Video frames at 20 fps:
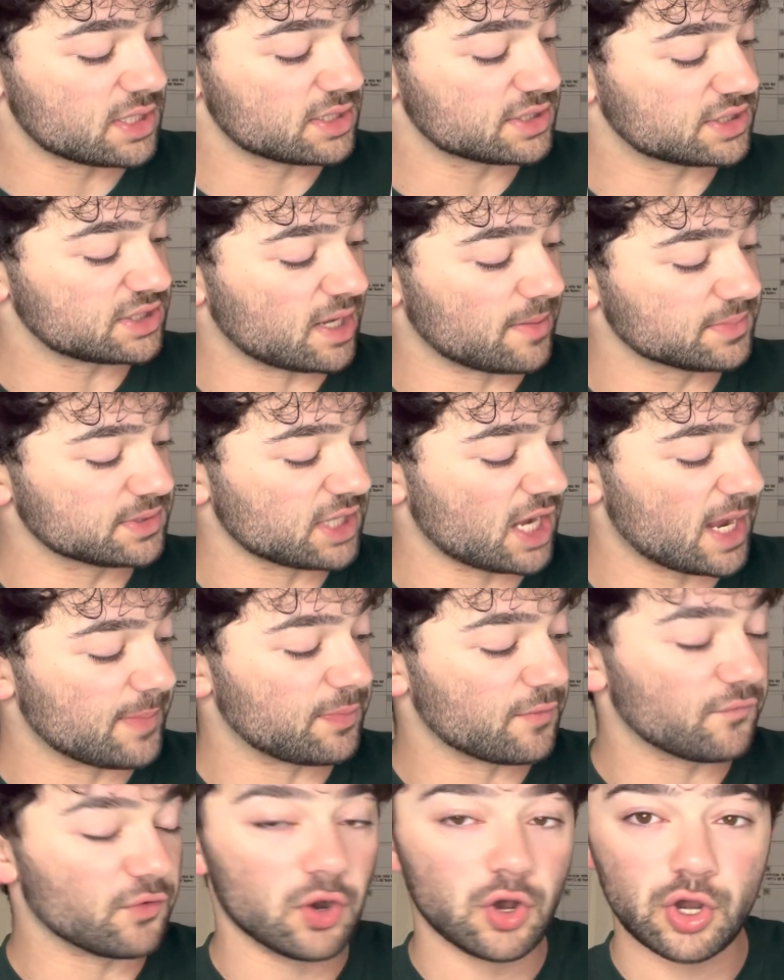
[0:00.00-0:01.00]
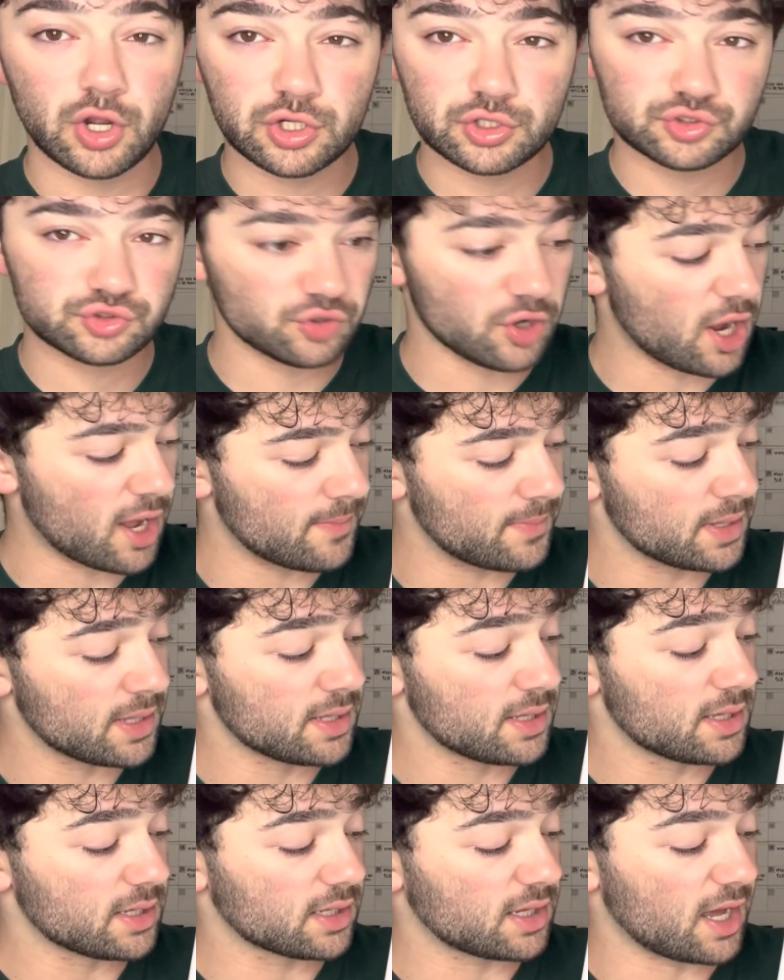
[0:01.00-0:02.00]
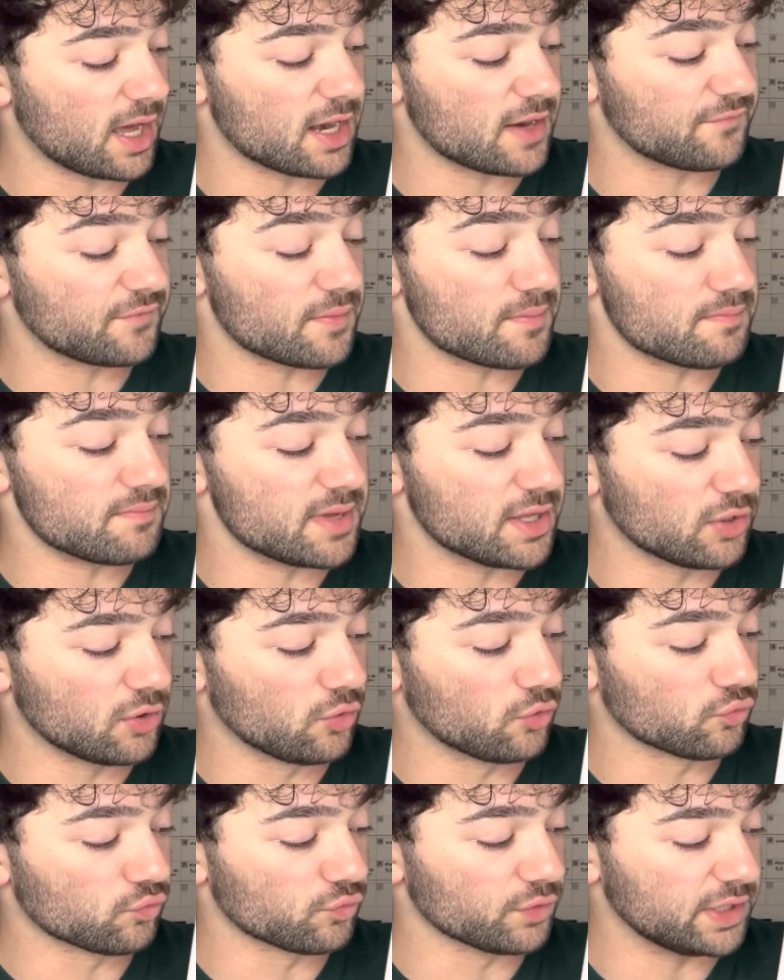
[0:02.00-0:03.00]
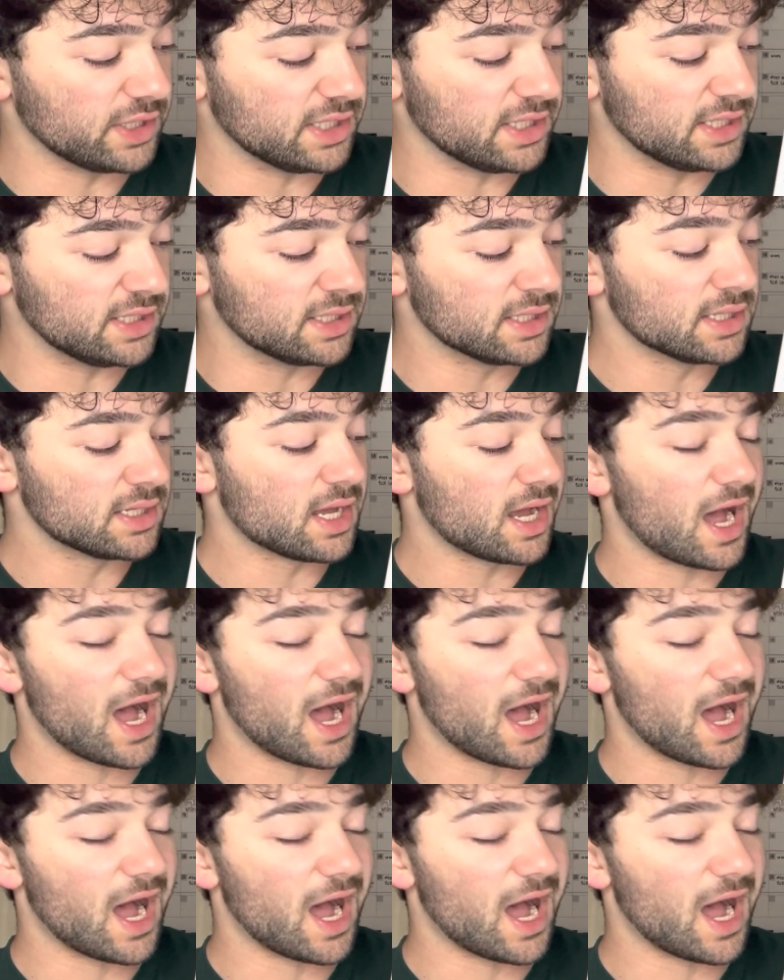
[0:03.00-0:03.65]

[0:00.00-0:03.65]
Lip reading: some type of hook drop, kind of a middle read,